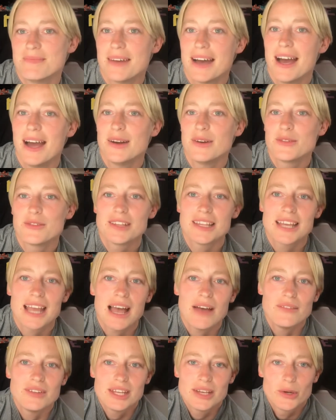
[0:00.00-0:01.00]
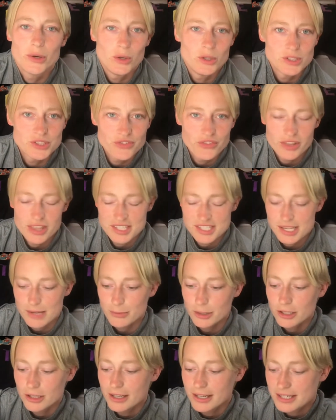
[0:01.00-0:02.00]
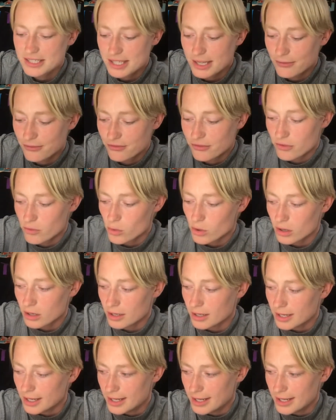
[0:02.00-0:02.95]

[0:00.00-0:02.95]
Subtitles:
I don't really have any goals for the summer except for